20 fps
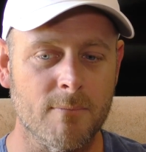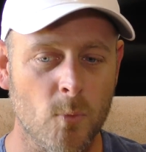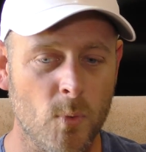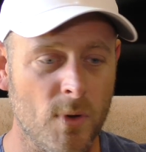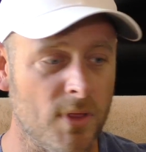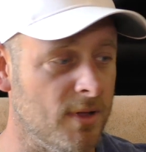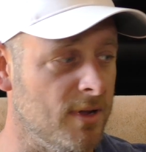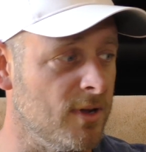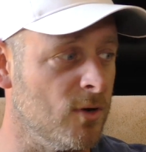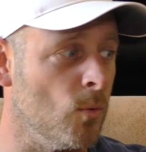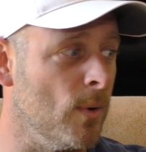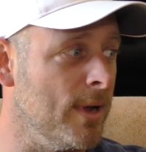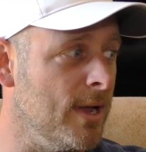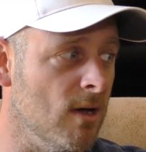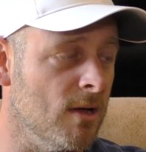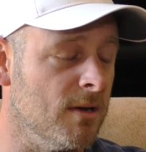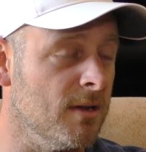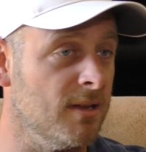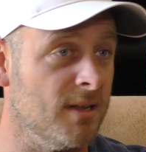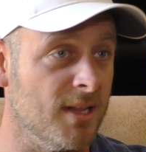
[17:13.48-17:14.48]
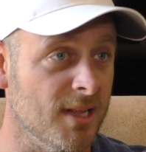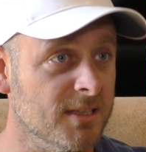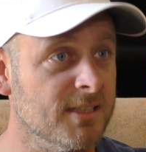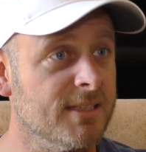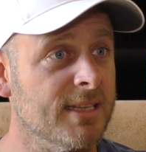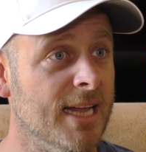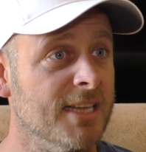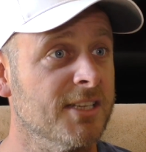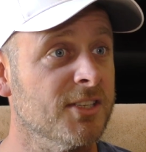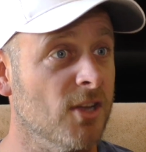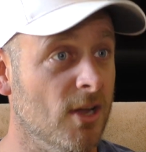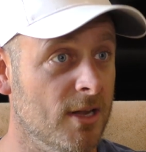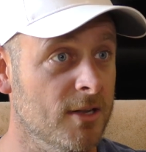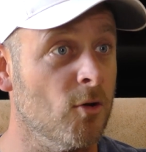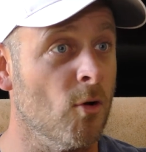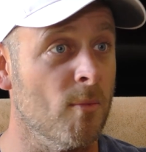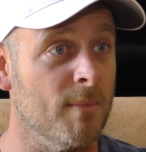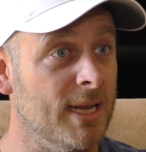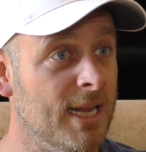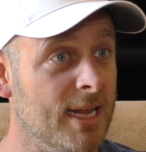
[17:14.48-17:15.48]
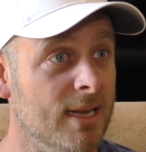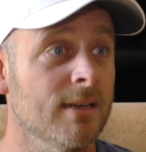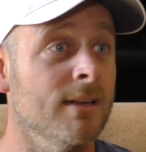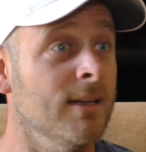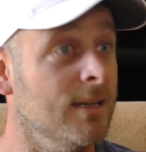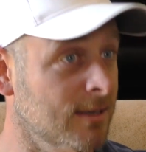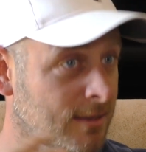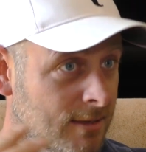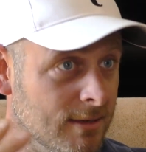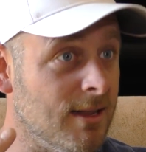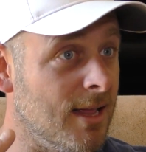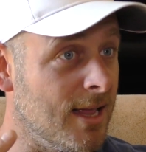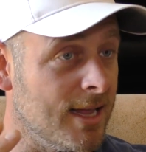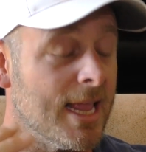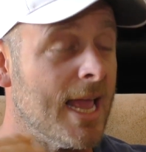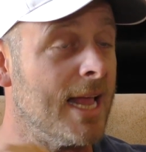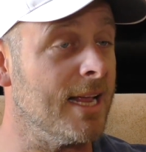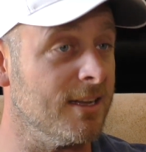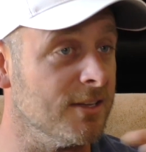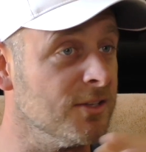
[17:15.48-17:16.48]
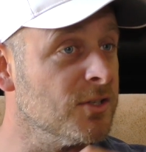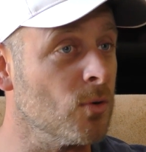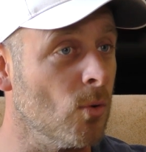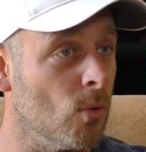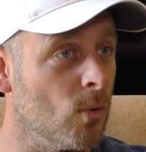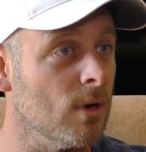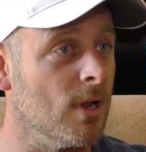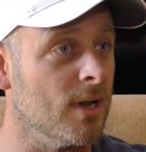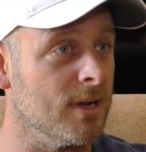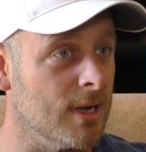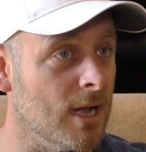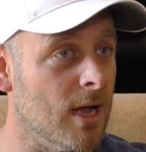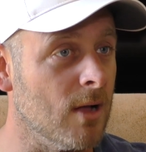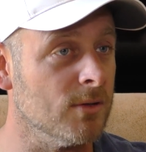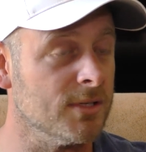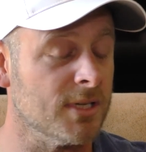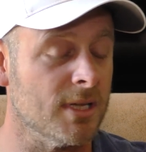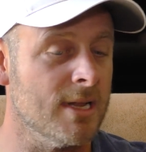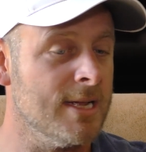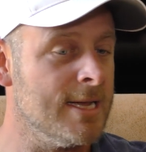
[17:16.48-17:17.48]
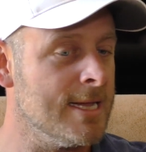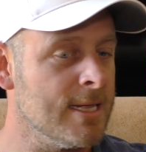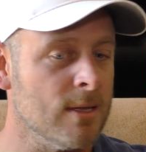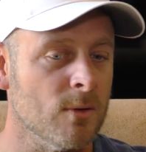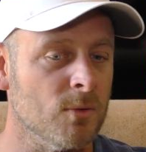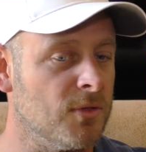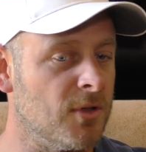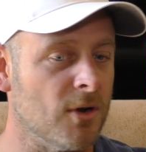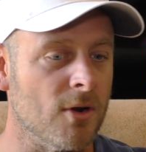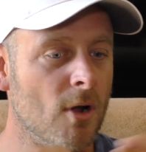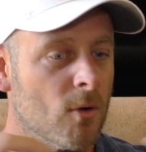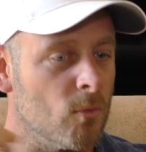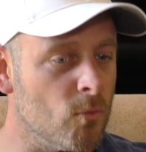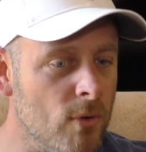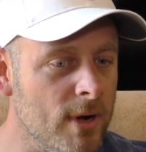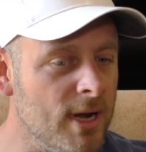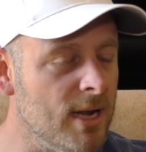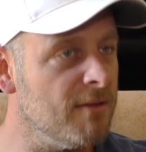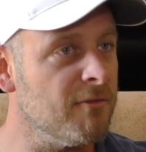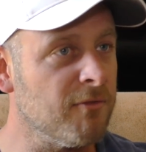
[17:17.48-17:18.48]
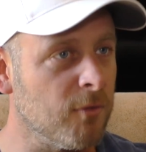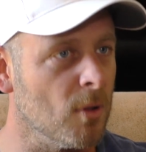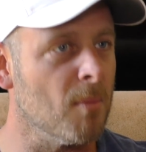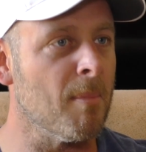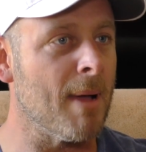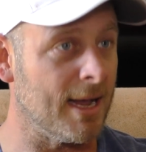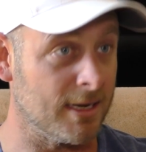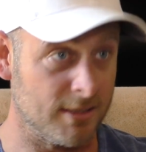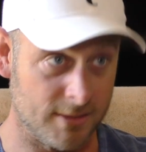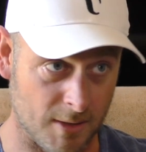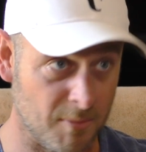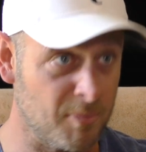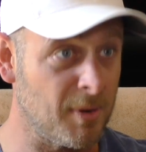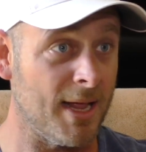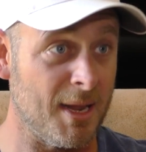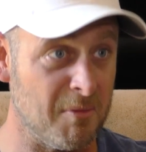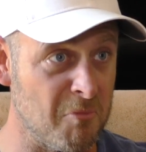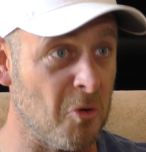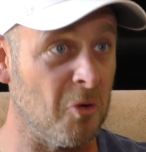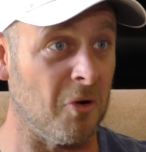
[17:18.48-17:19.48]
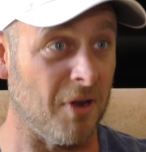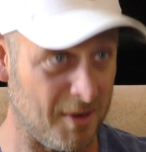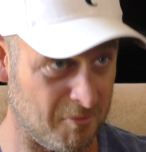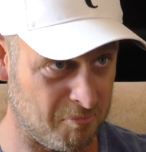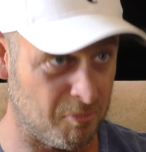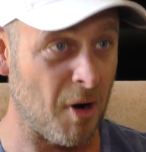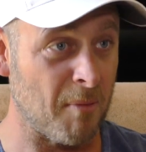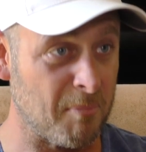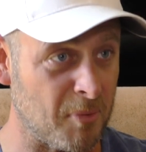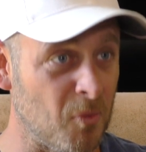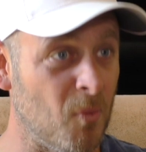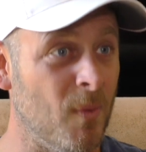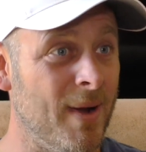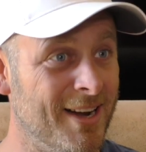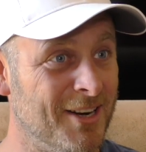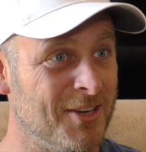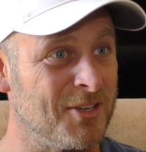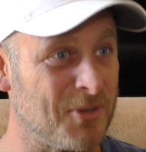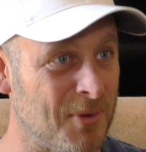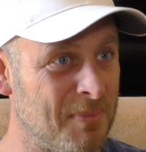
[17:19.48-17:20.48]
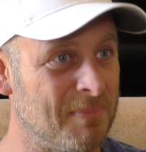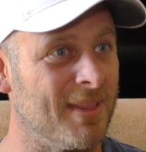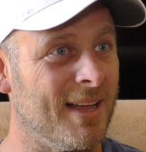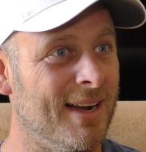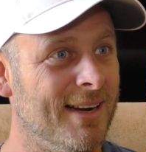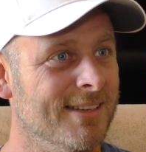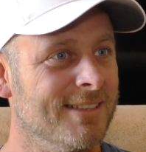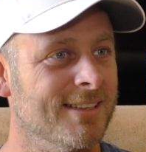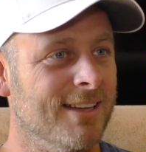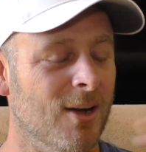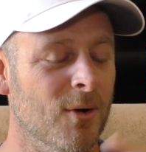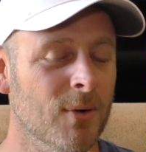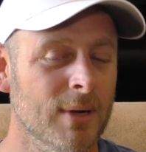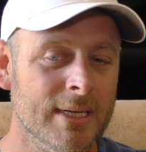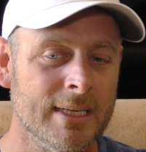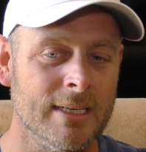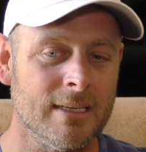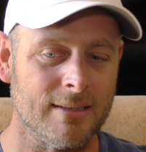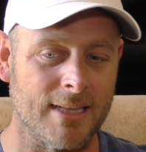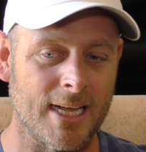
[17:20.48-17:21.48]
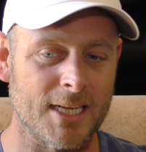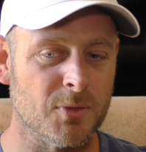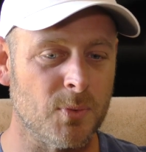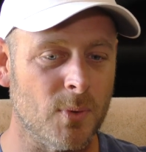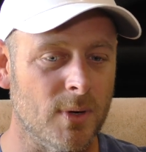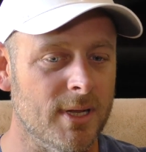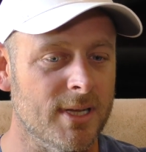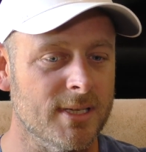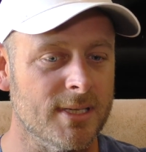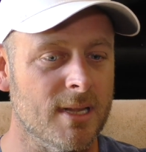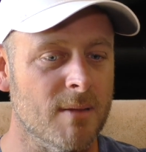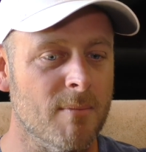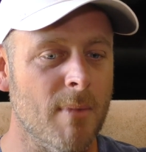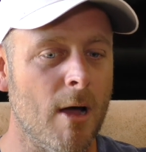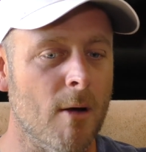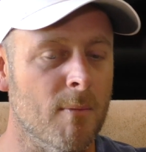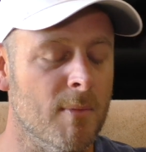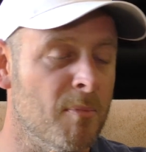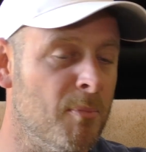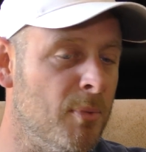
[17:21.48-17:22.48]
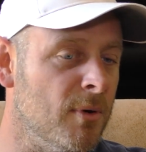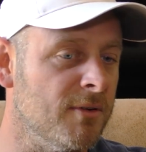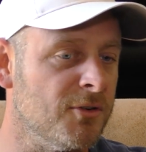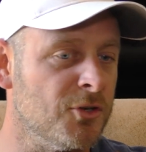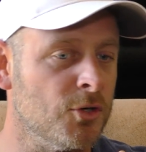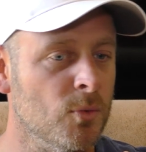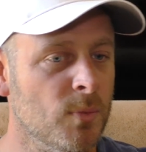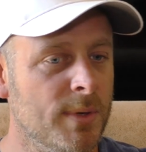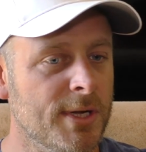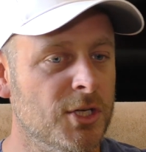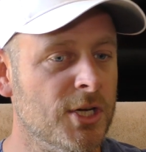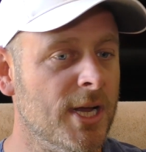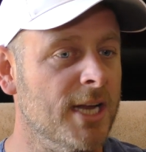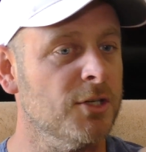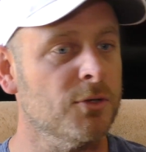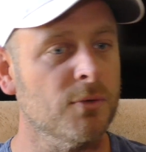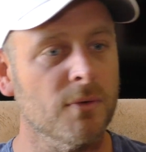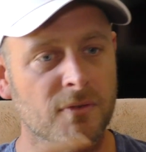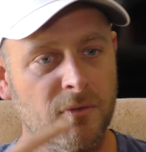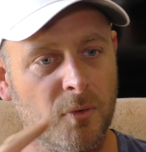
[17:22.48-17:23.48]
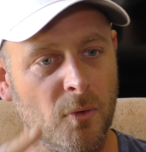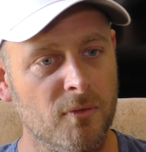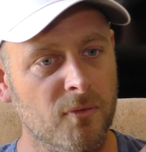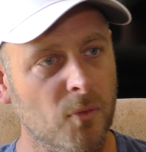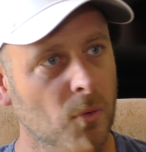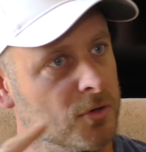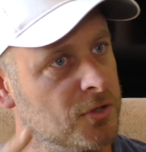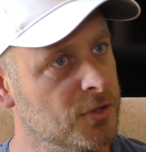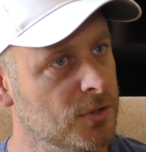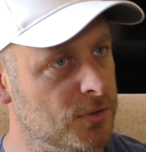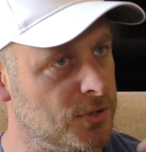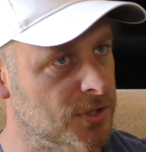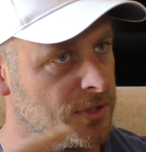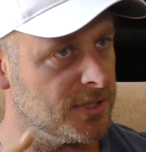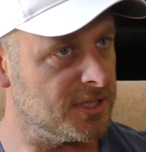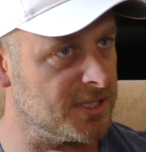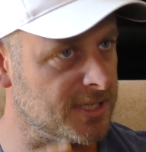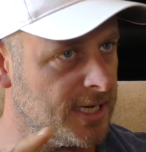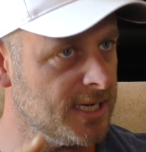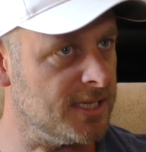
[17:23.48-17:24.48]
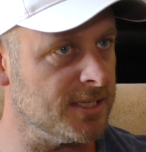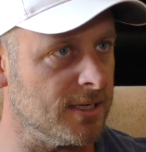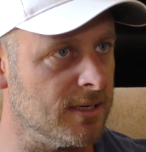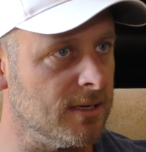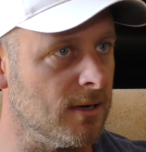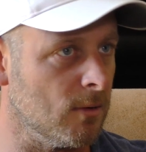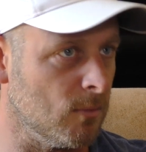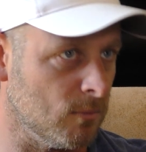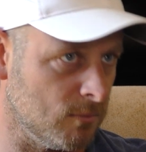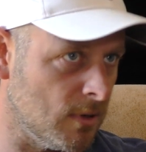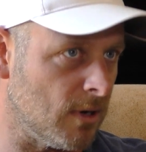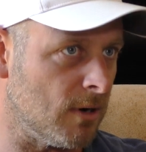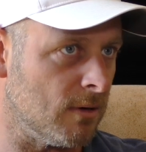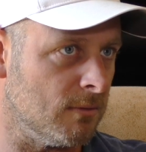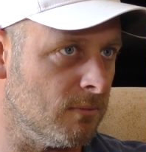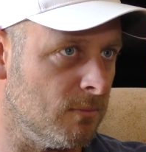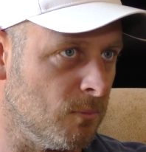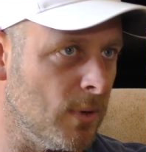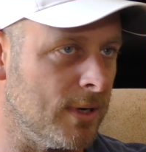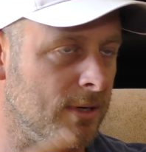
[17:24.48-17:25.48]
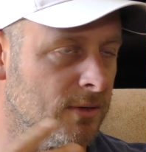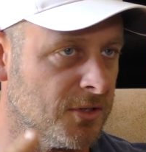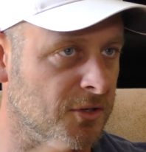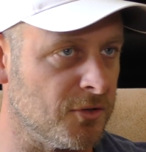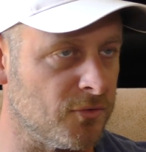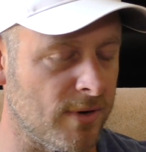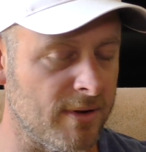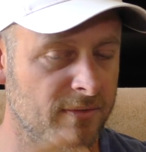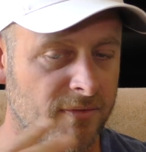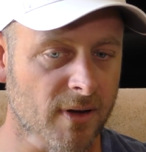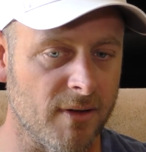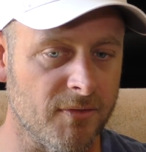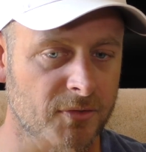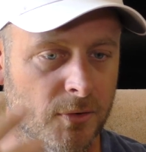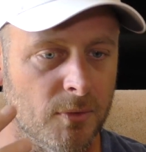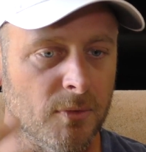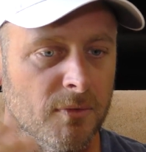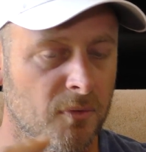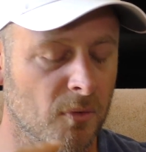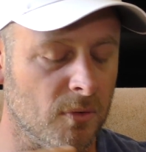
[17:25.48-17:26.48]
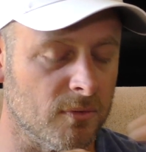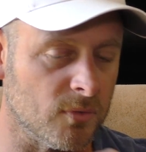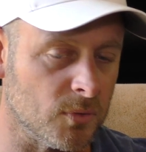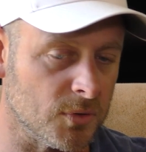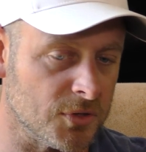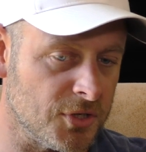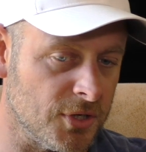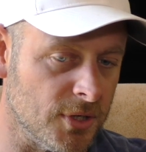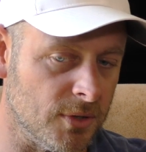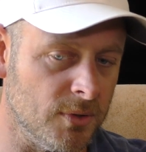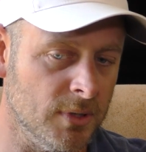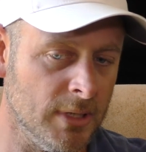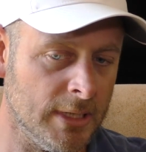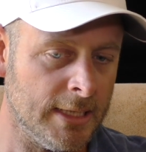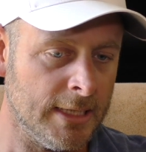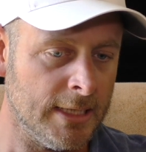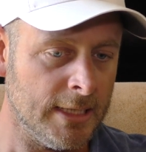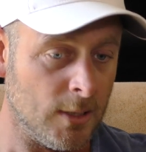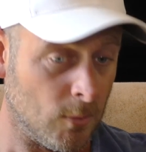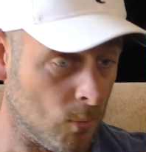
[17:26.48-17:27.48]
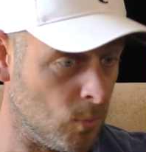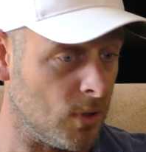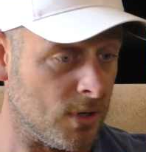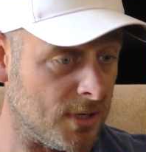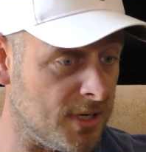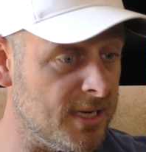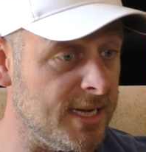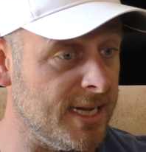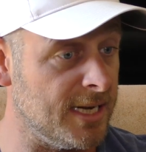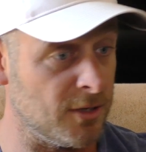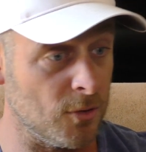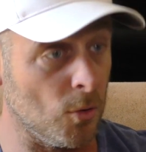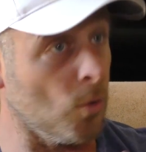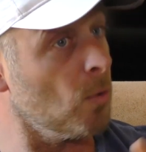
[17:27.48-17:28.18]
We think Guion and that side coming in, again, can score a lot of goals. And they're not really full backs, they're playing more like proper wingers up there. So that's where it is at the moment. But should we change to a 4-4-2 during the season, or whether it's a 3-5-2 or 4-4-2, we're going to need an